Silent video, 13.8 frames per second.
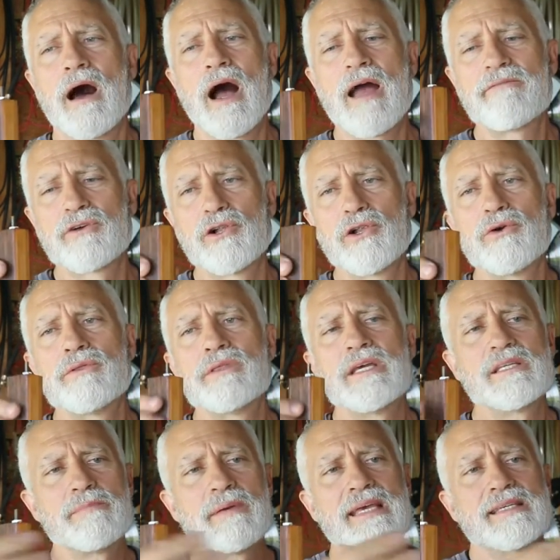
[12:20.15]
I've glued
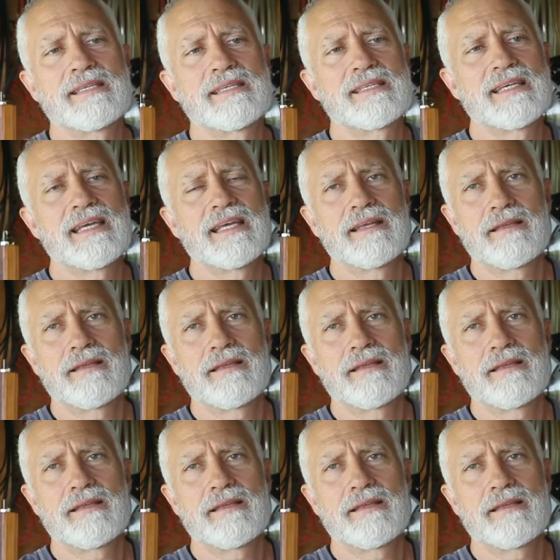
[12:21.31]
these pieces